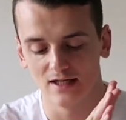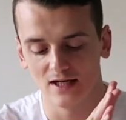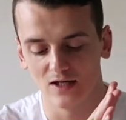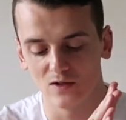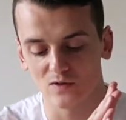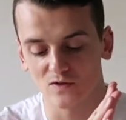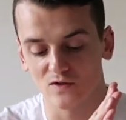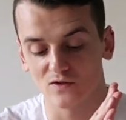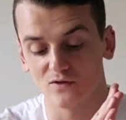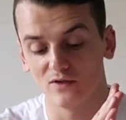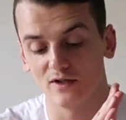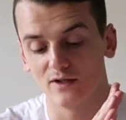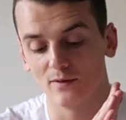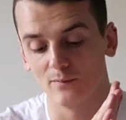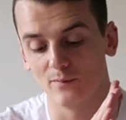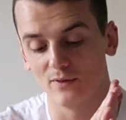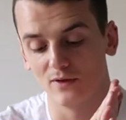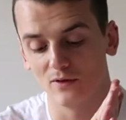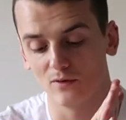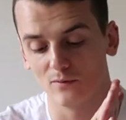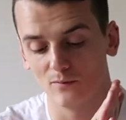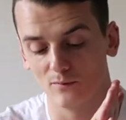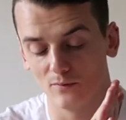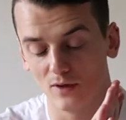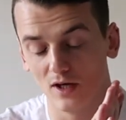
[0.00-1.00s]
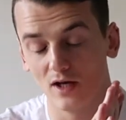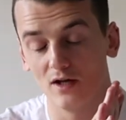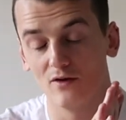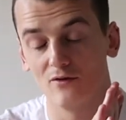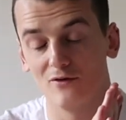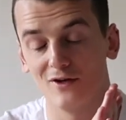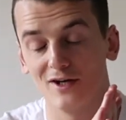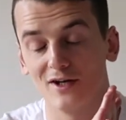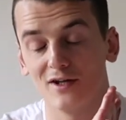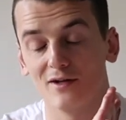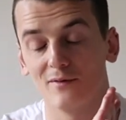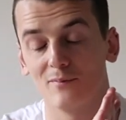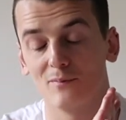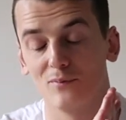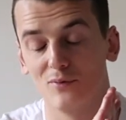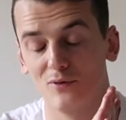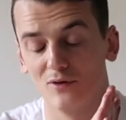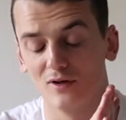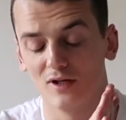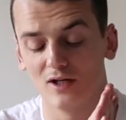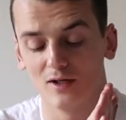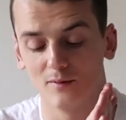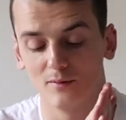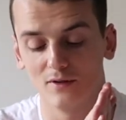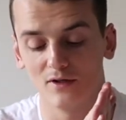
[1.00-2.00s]
I also read a
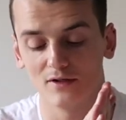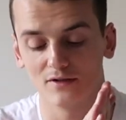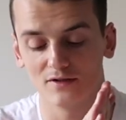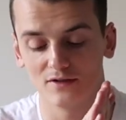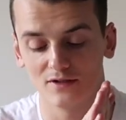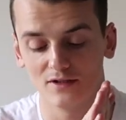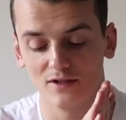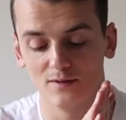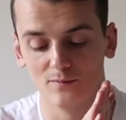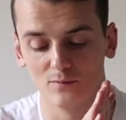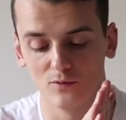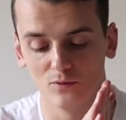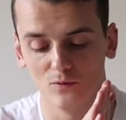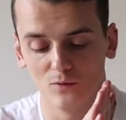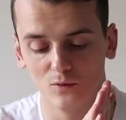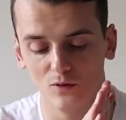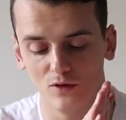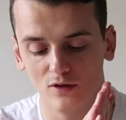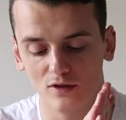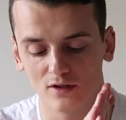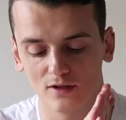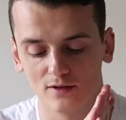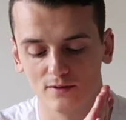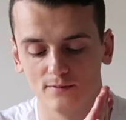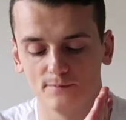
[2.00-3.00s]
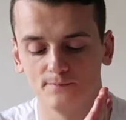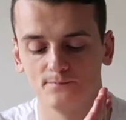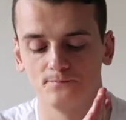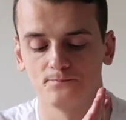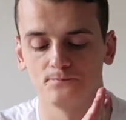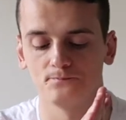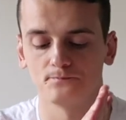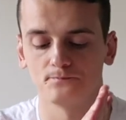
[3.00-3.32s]
book about deep work,